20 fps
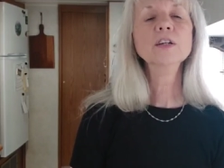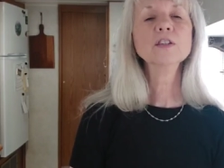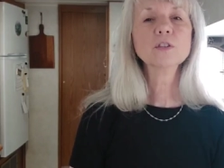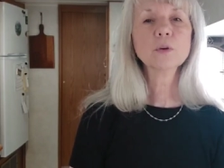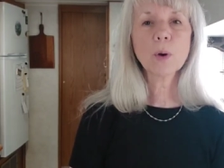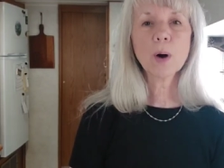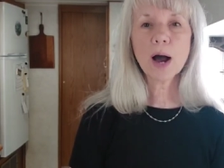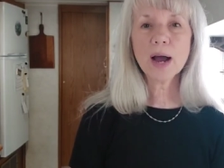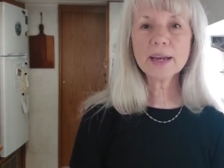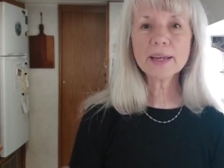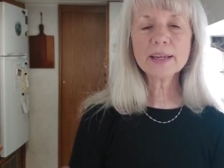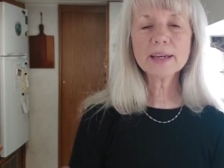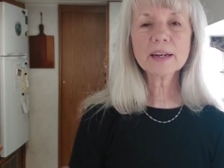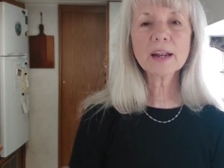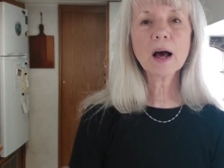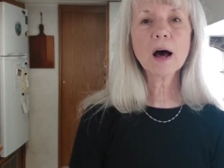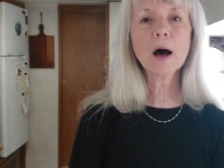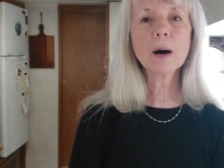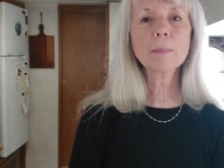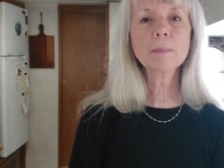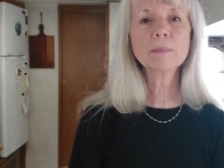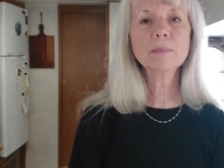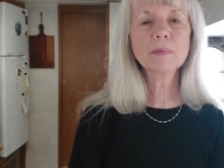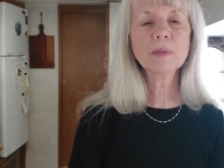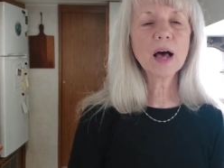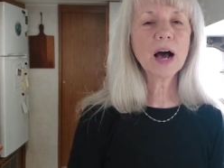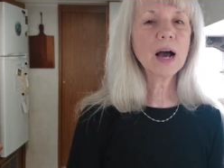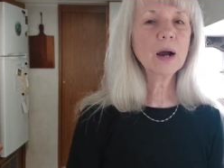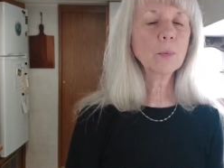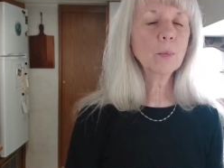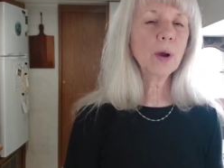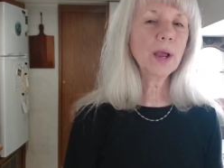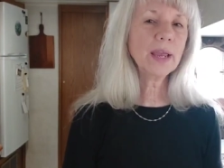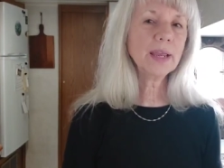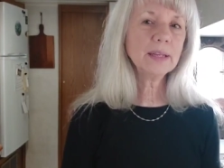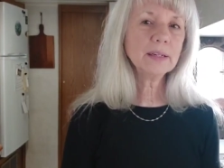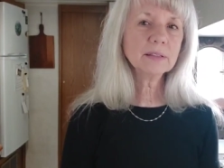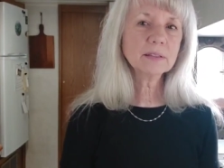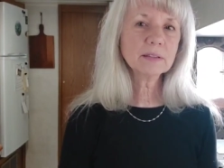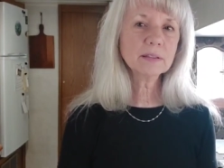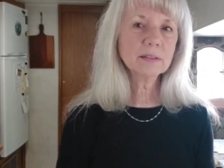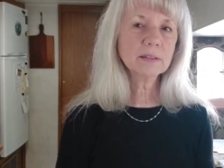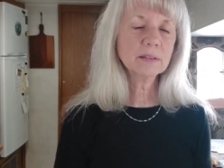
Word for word: So I get up. I wait